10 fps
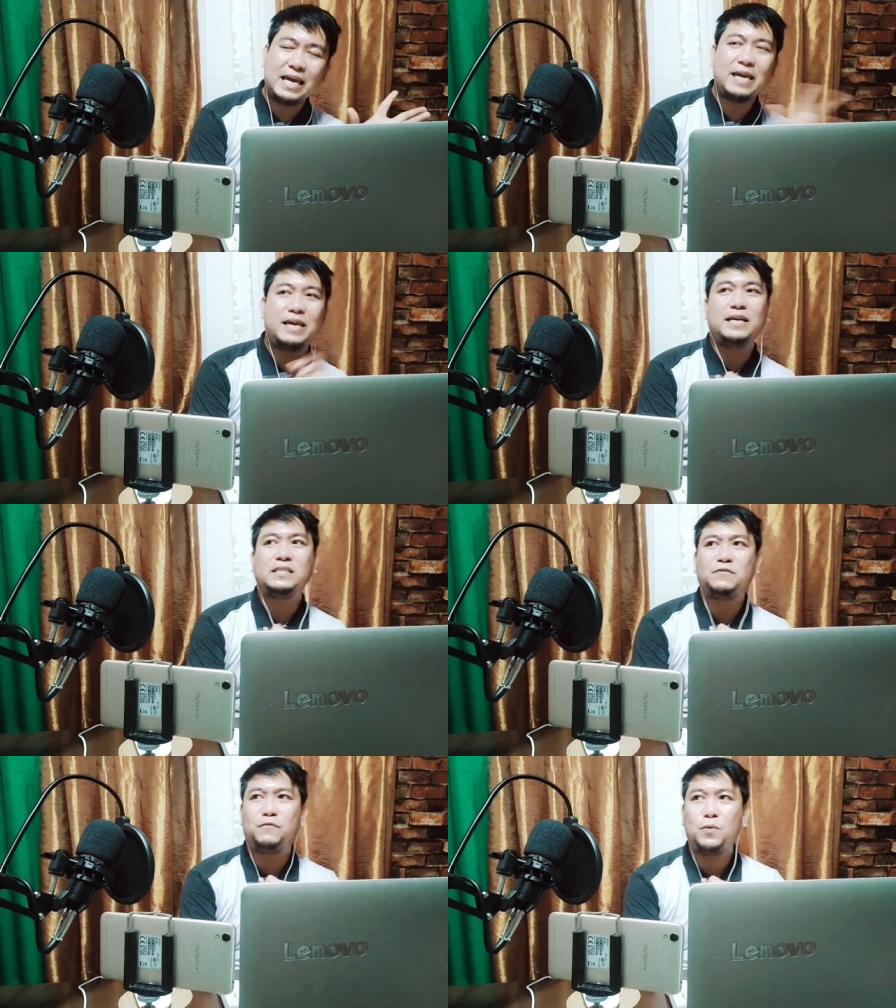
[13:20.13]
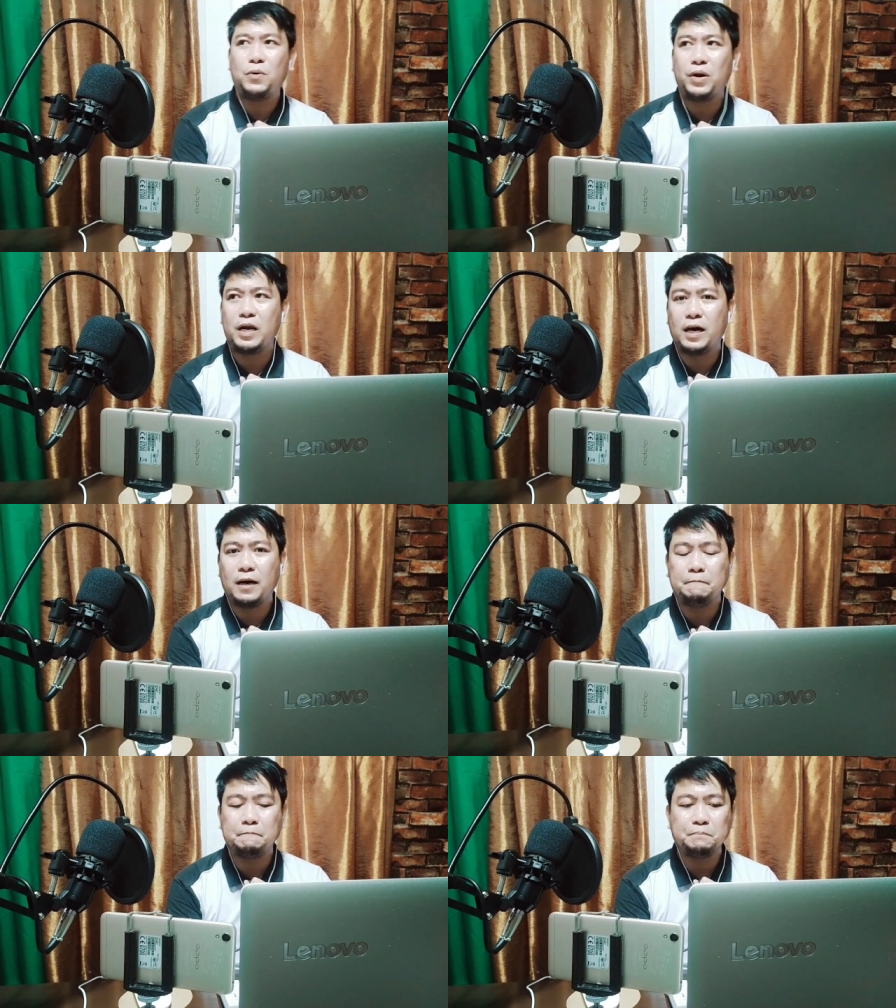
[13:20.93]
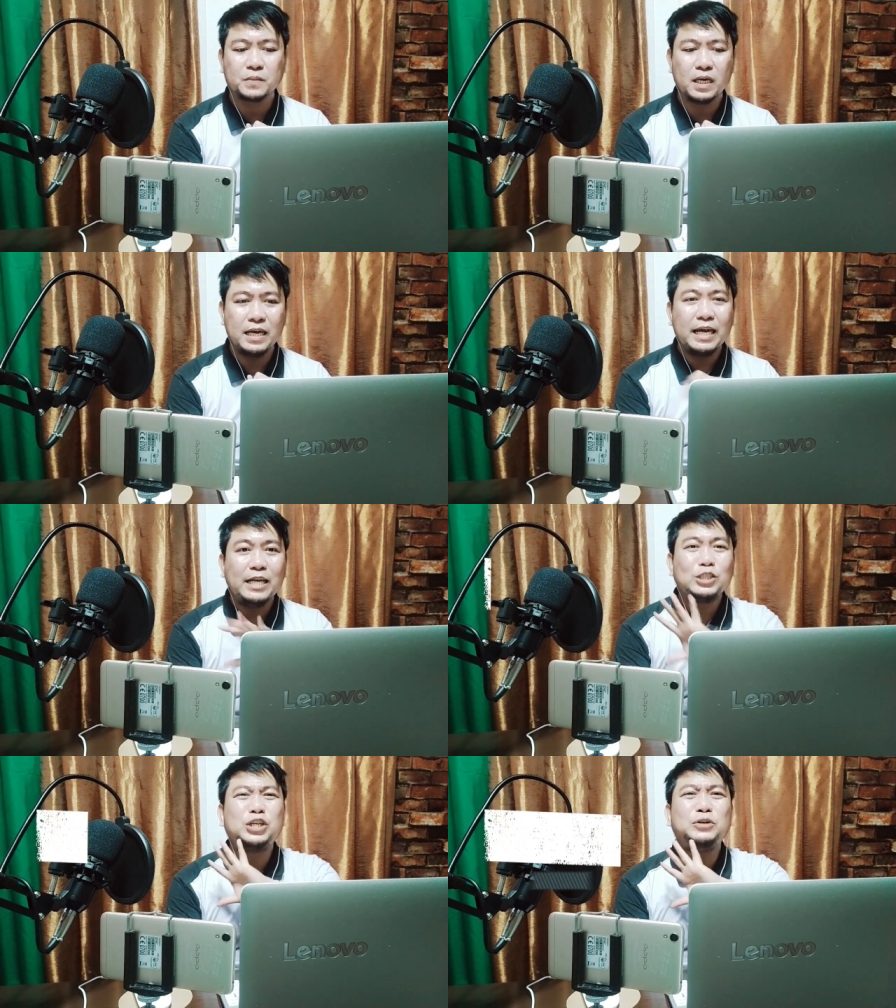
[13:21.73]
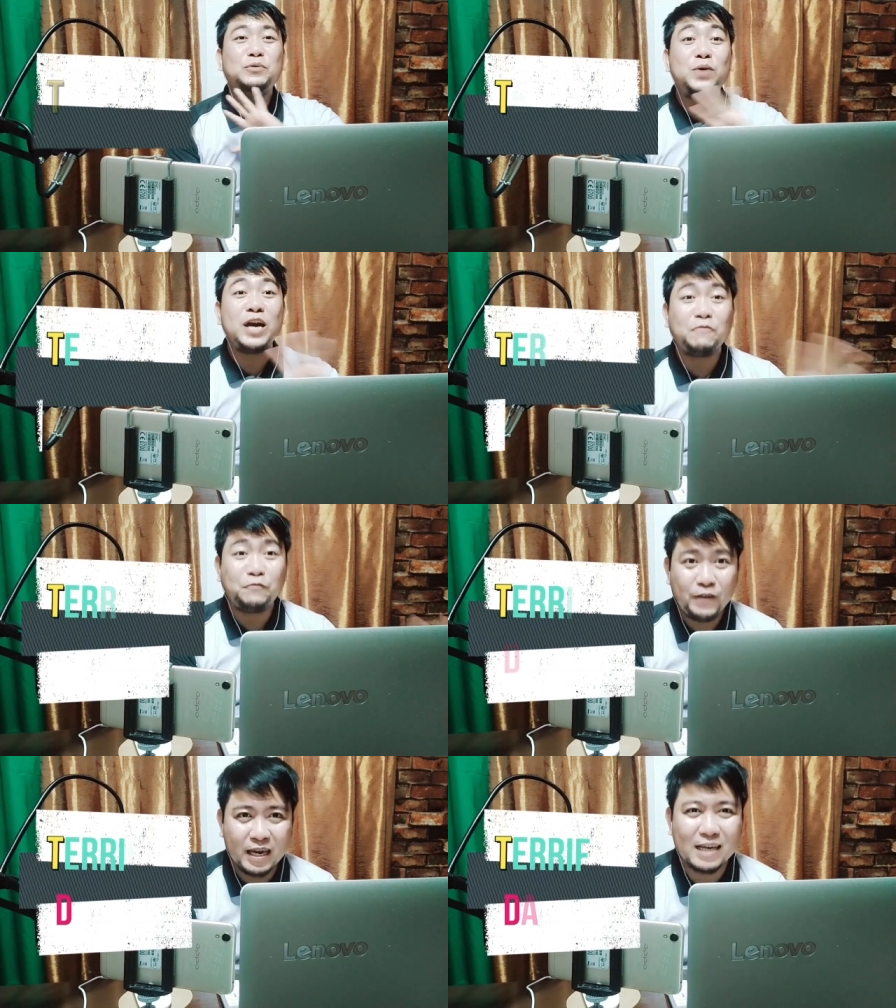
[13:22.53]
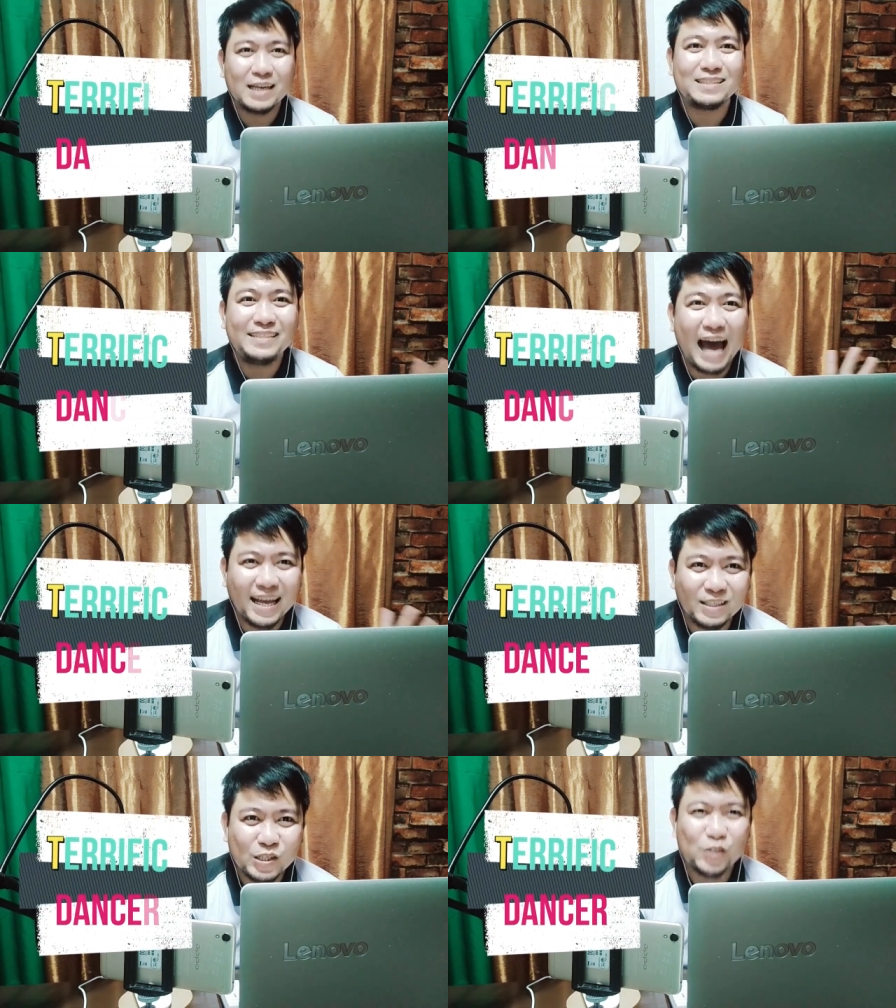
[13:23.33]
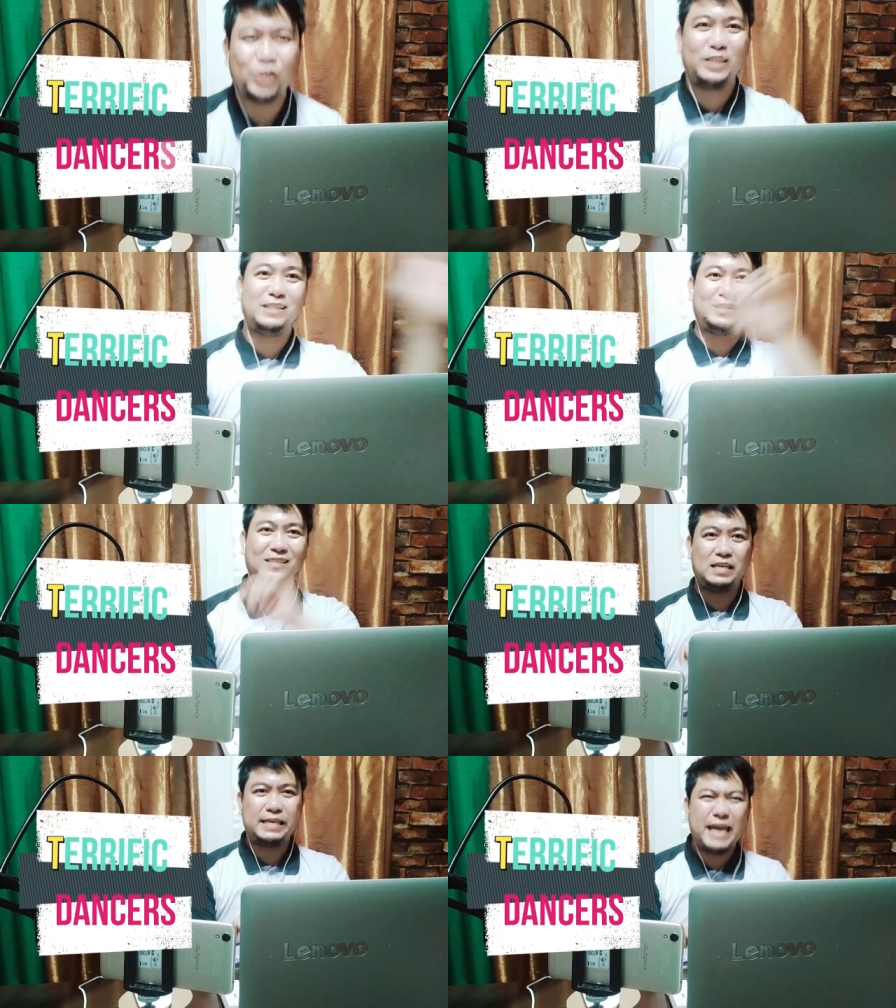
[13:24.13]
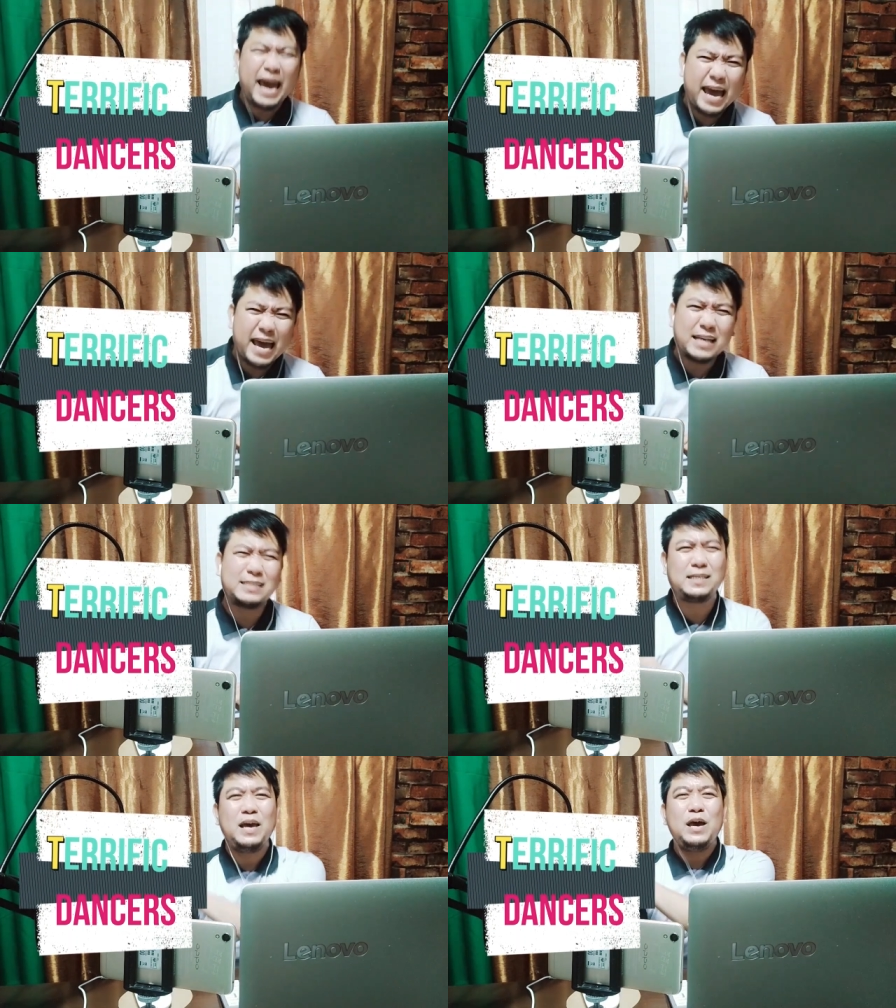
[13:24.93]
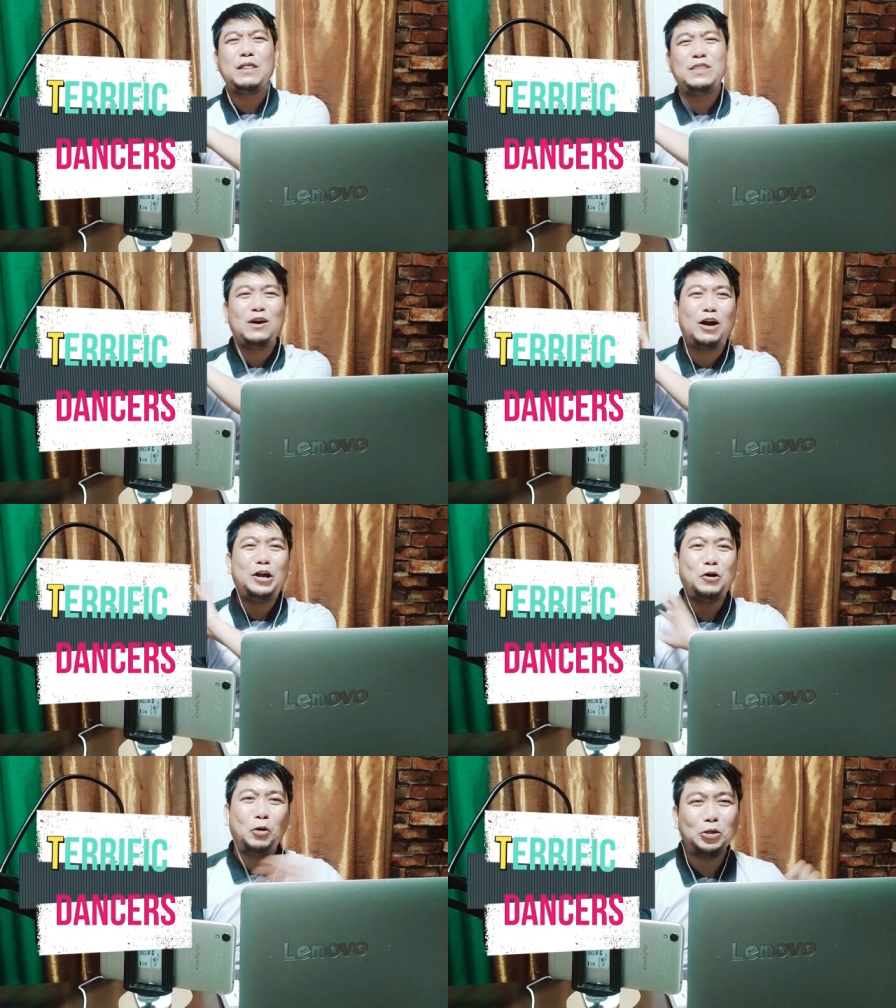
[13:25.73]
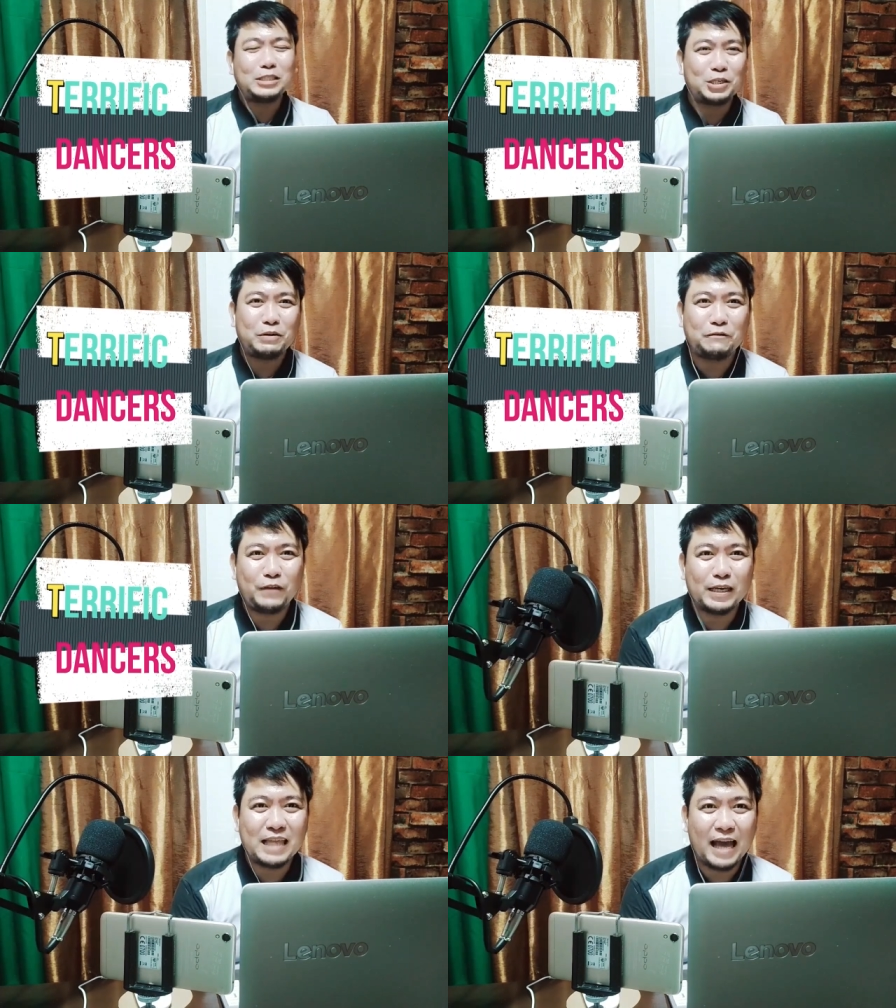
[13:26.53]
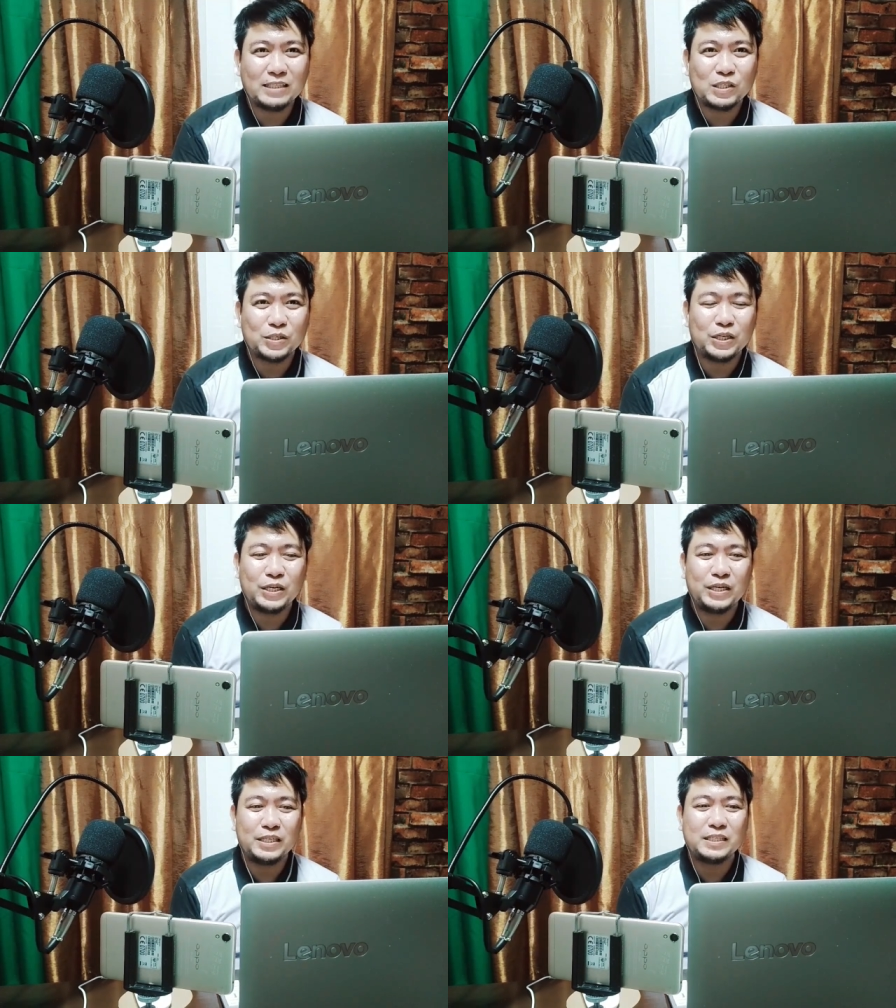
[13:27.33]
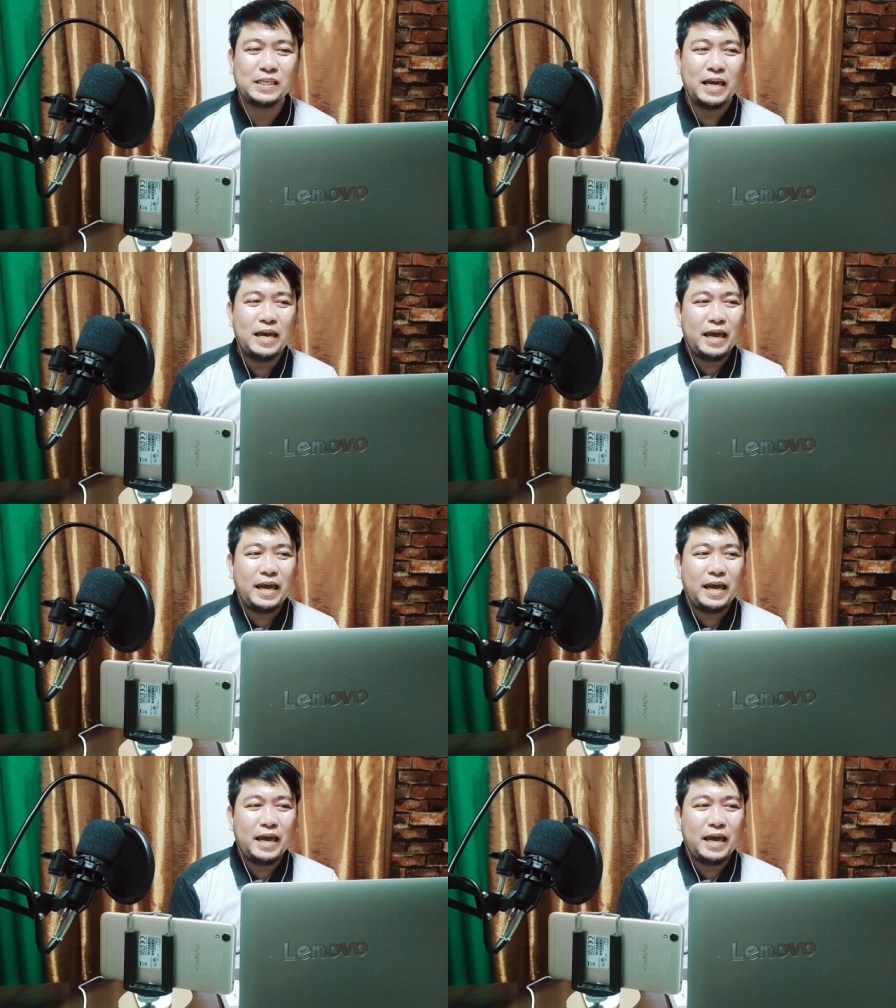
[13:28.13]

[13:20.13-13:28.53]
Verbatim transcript: is for terrific dancers. Yes, they are all terrific dancers.